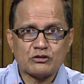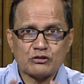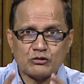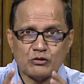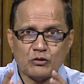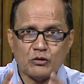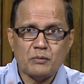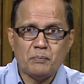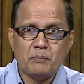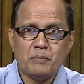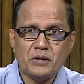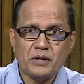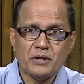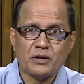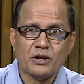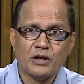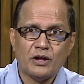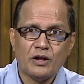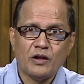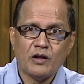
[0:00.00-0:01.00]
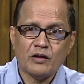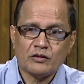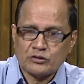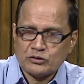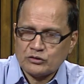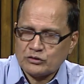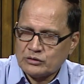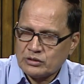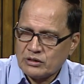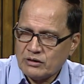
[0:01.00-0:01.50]
should be a
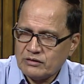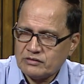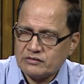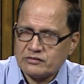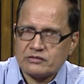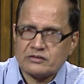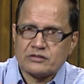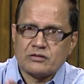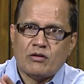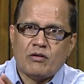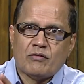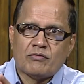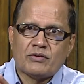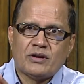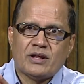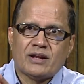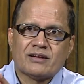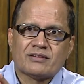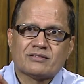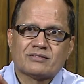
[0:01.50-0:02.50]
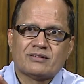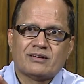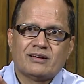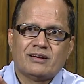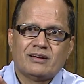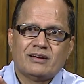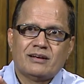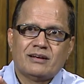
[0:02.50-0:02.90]
thrust of direction,